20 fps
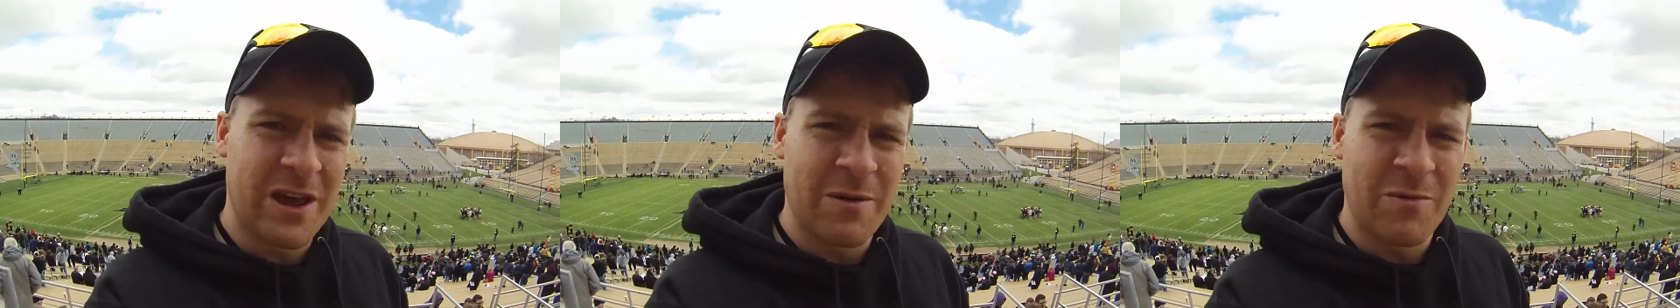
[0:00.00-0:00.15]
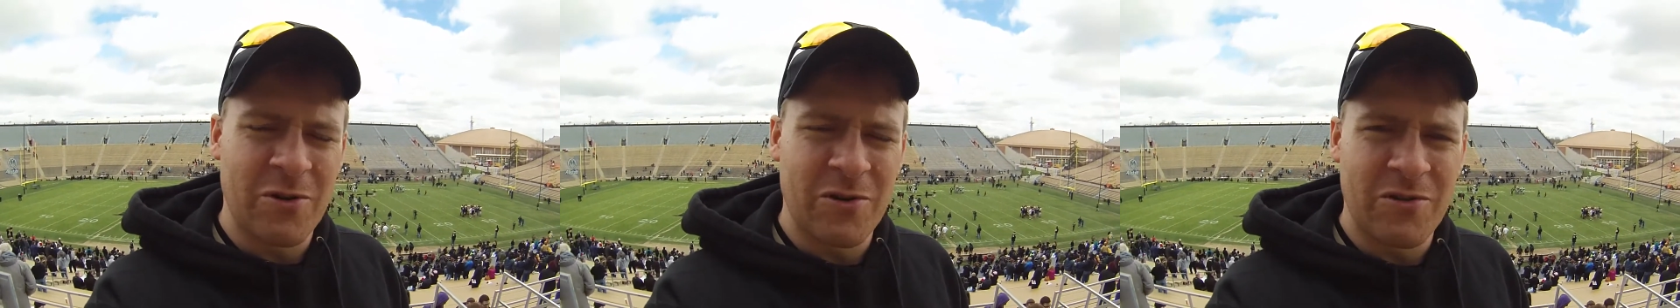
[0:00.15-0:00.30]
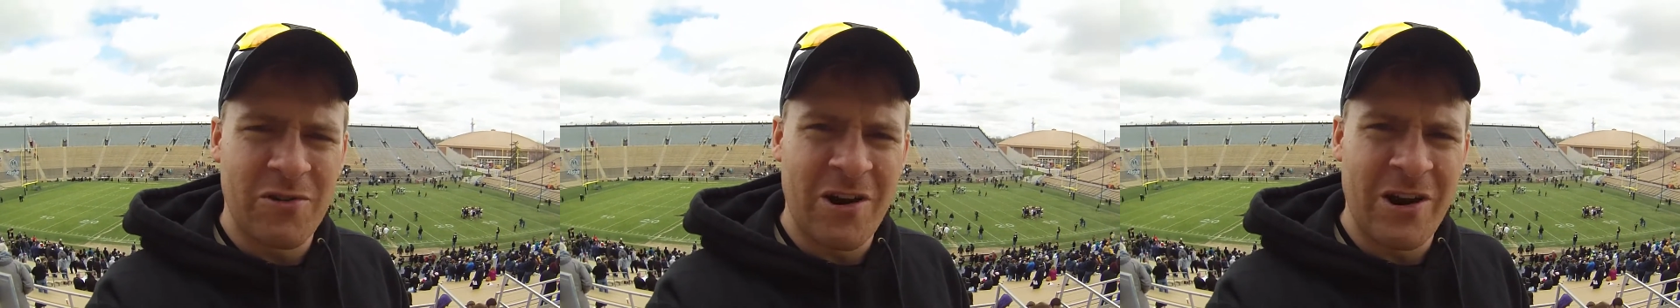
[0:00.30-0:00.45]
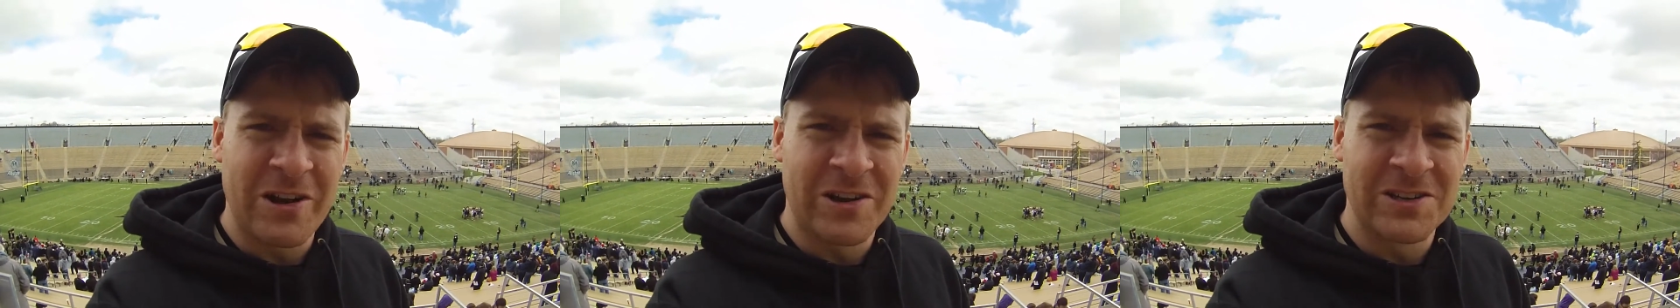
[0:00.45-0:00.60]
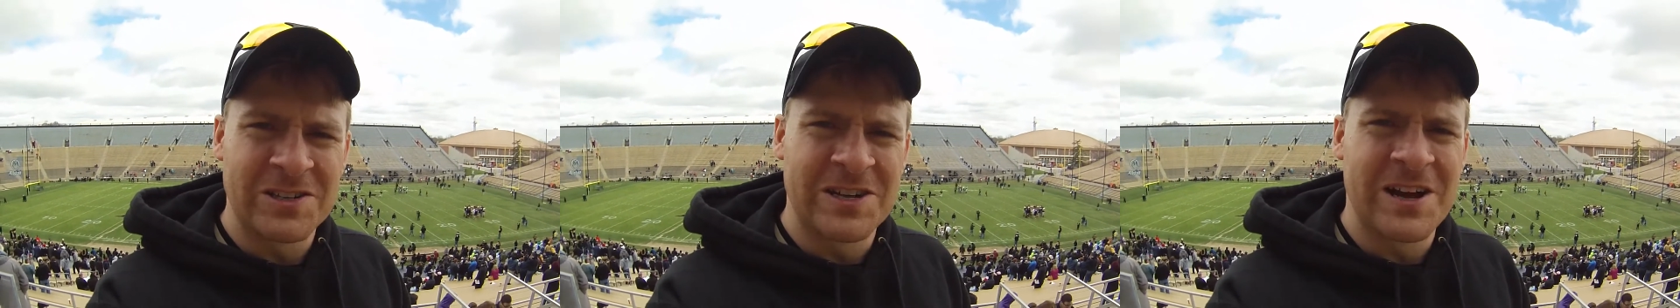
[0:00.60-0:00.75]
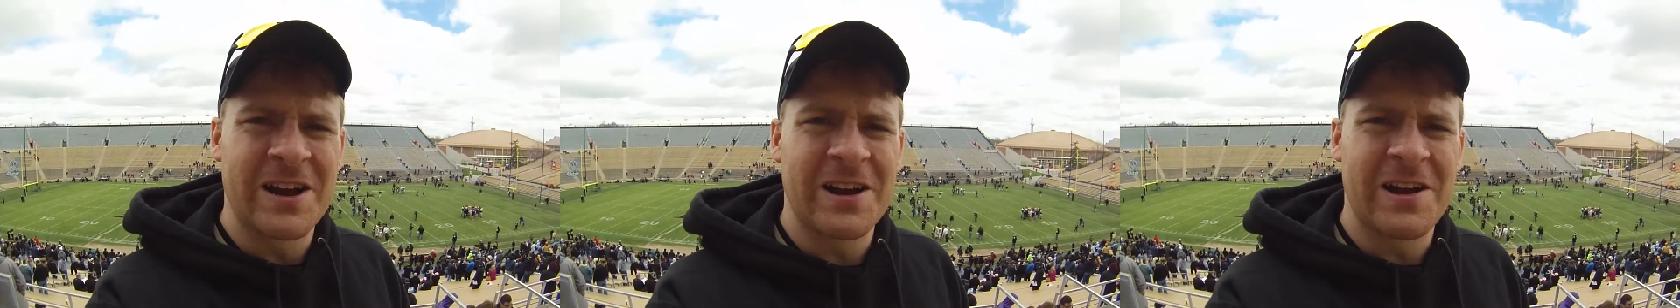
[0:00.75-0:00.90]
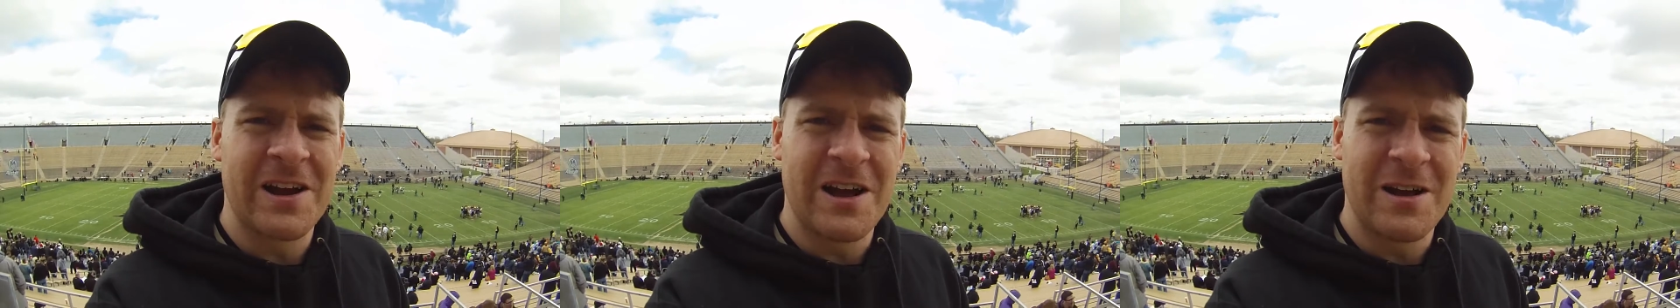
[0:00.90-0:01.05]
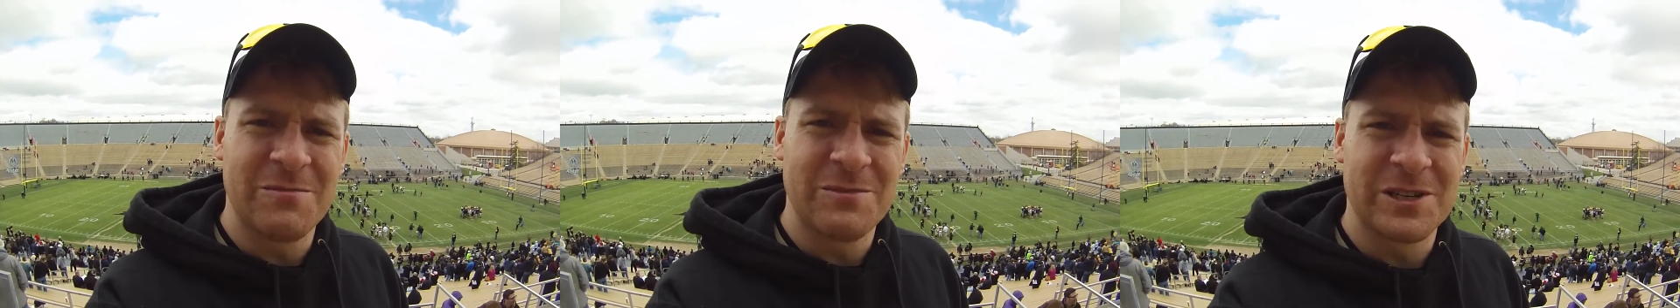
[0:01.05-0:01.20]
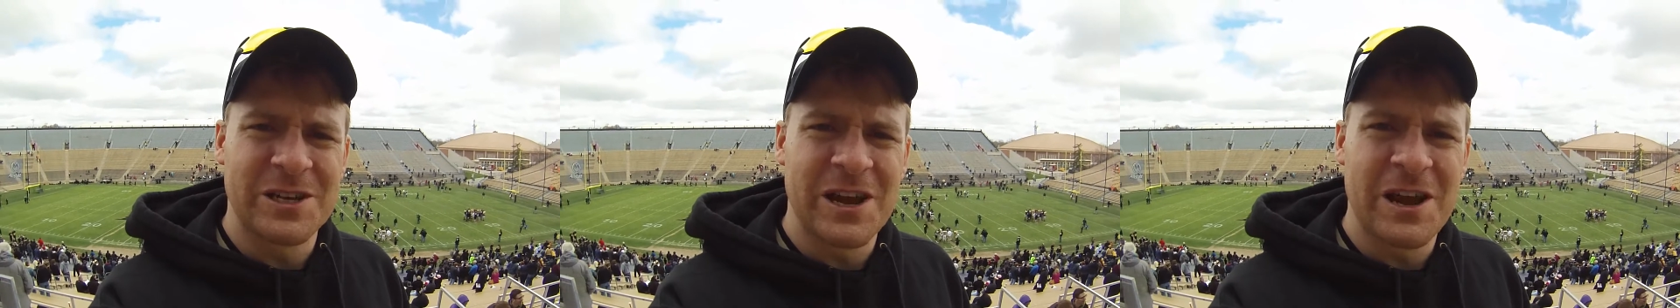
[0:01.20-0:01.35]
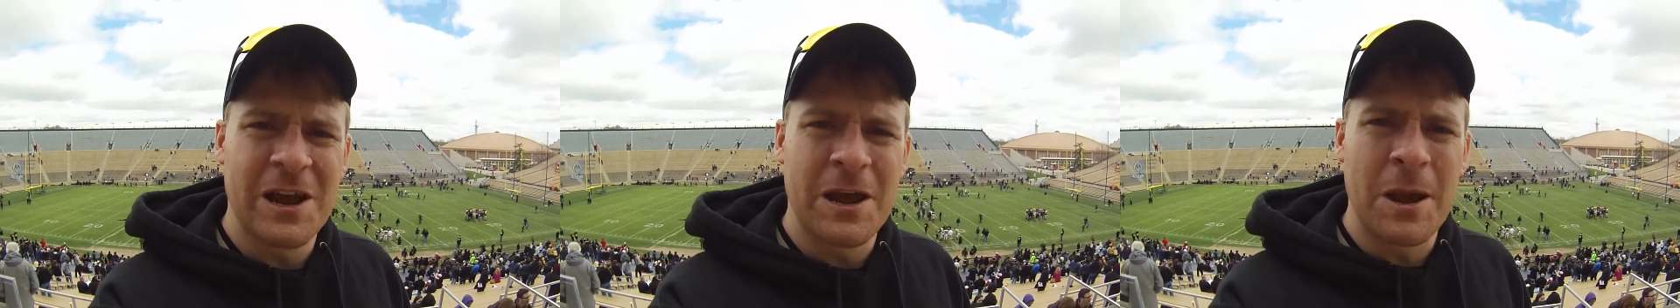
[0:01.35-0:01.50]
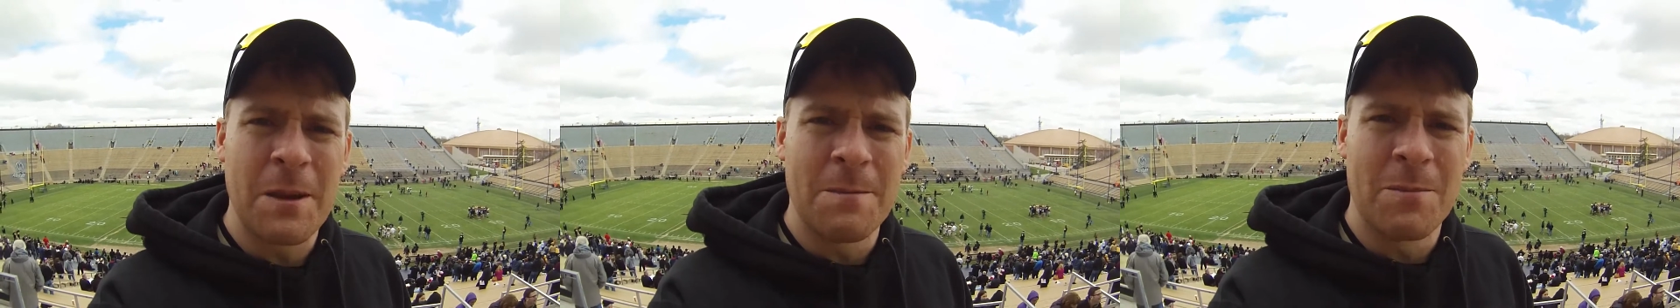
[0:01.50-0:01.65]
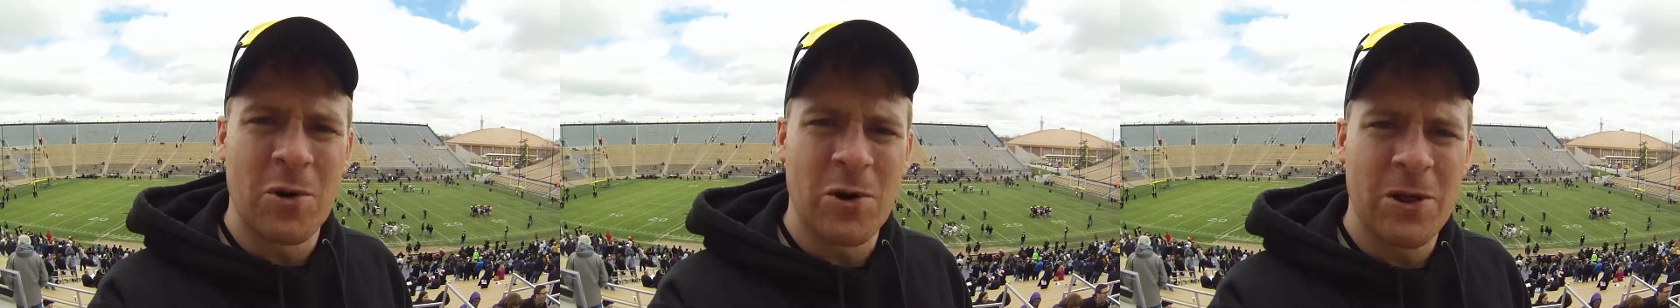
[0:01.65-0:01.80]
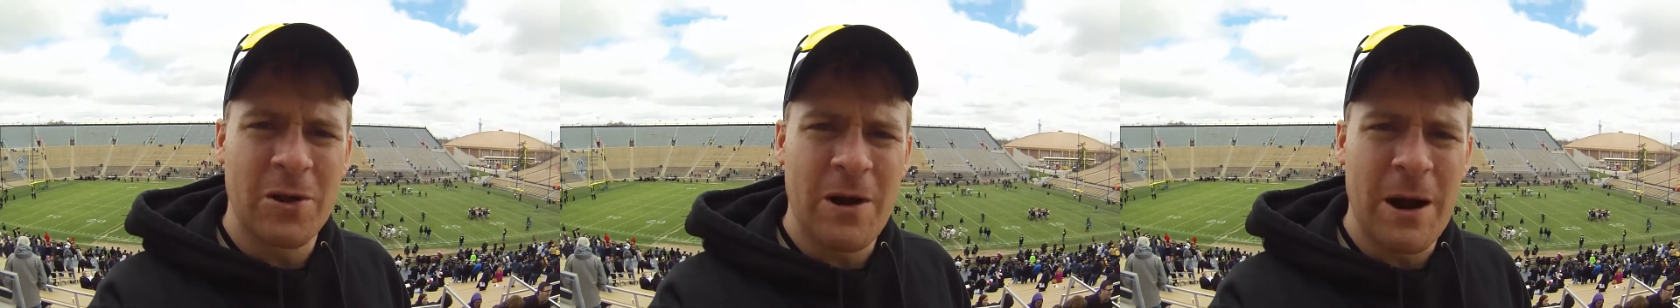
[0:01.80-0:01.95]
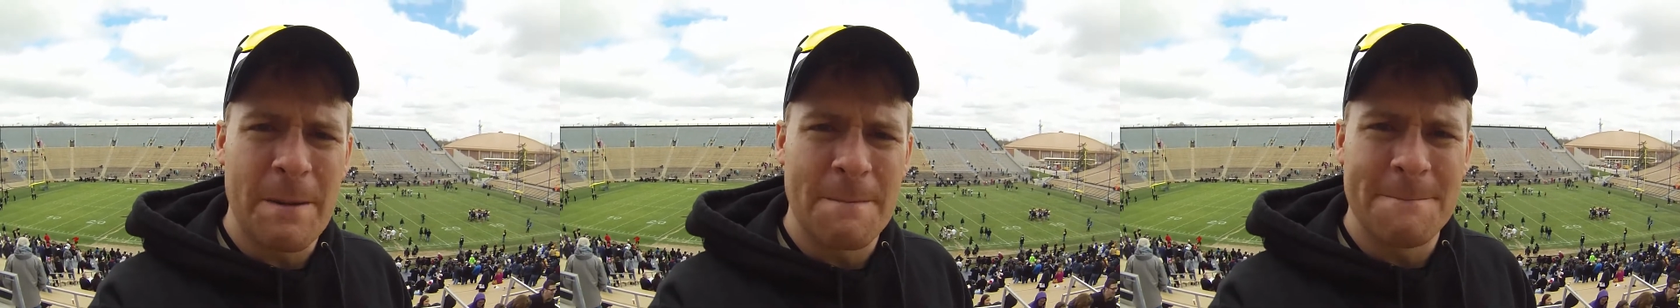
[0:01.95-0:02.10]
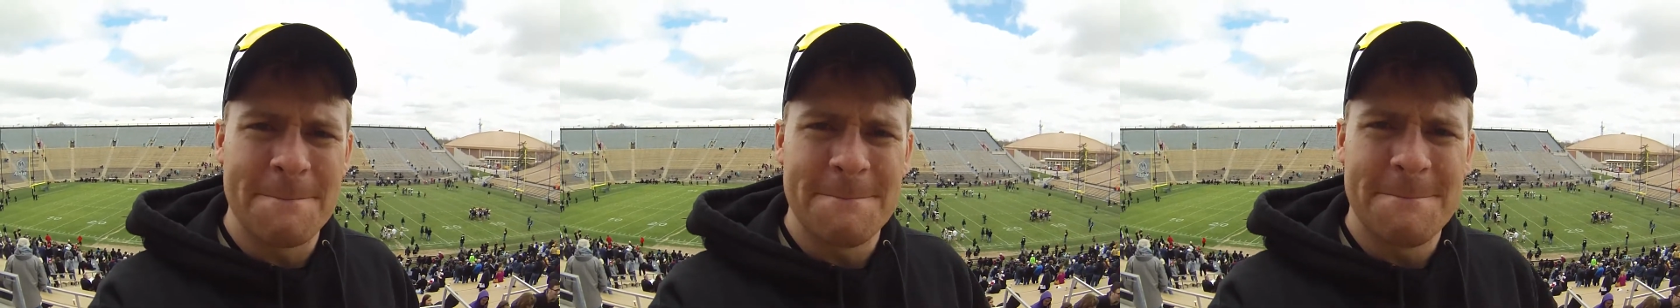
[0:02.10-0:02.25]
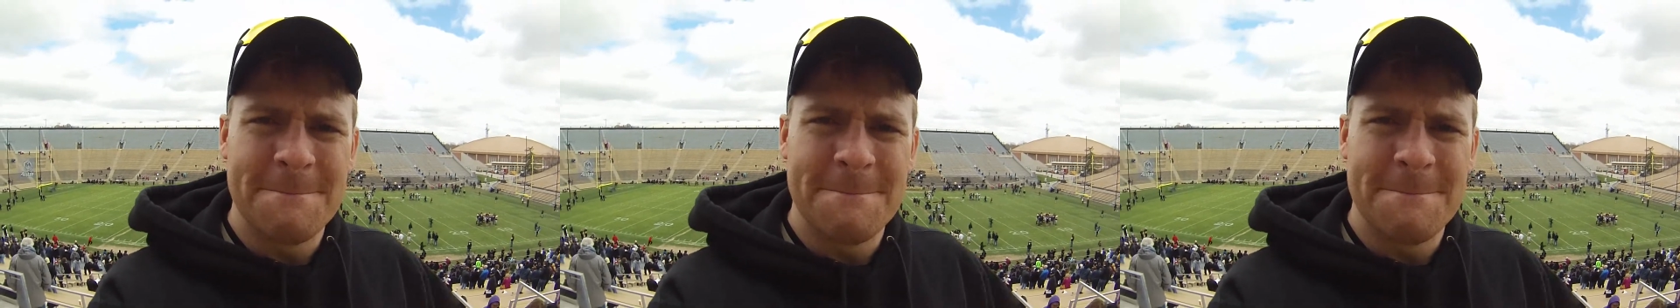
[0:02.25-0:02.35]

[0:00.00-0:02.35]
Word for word: HammerandRails.com saying, "Boiler up."